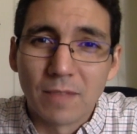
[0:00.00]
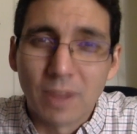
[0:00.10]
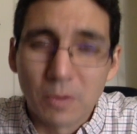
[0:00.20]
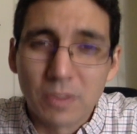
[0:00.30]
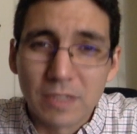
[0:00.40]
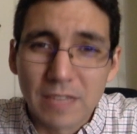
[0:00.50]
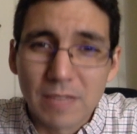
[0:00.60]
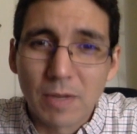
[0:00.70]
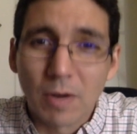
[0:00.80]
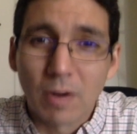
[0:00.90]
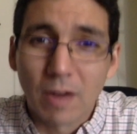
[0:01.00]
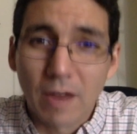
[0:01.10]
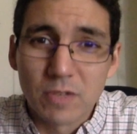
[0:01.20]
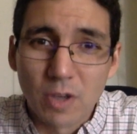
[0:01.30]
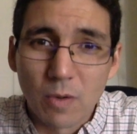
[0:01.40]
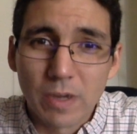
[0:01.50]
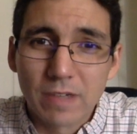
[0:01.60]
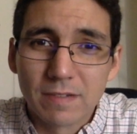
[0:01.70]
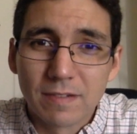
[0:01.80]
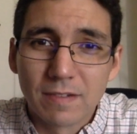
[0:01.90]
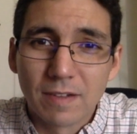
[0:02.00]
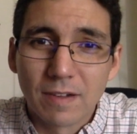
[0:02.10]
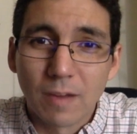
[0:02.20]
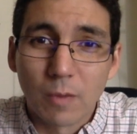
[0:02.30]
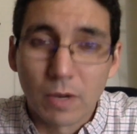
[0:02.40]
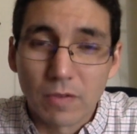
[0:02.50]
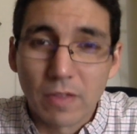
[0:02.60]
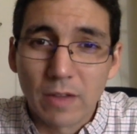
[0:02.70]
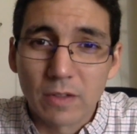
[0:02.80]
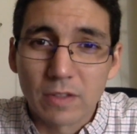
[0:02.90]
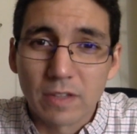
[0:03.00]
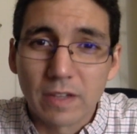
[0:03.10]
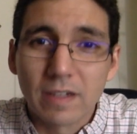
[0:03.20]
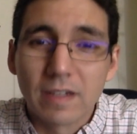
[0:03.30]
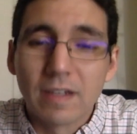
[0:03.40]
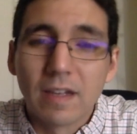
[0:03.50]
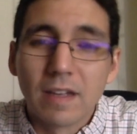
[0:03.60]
not only keeping our lives going, whatever that looks like,